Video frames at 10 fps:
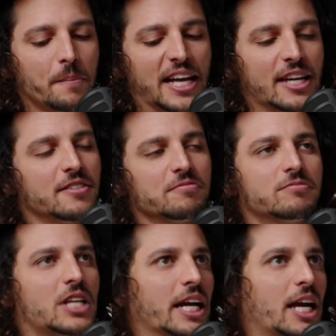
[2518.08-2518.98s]
making
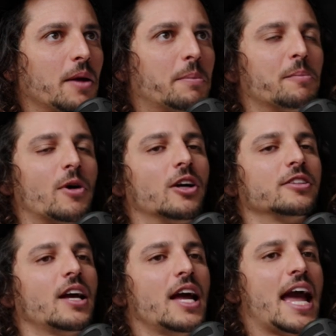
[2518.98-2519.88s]
10K per
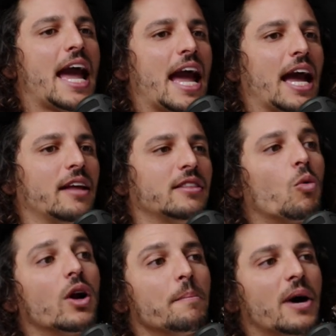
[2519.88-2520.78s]
month and they
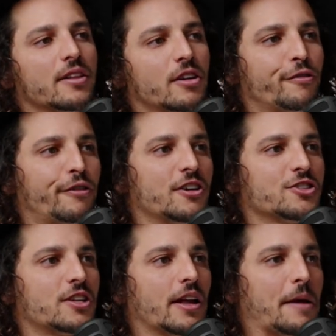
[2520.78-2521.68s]
want to buy their
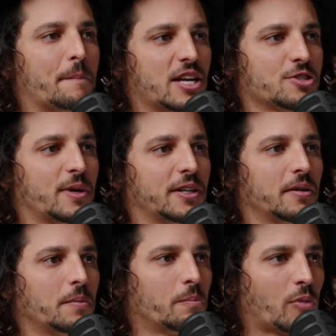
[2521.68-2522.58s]
first
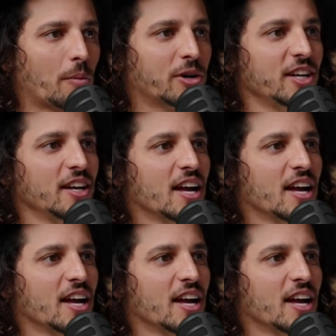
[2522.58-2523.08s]
investment property.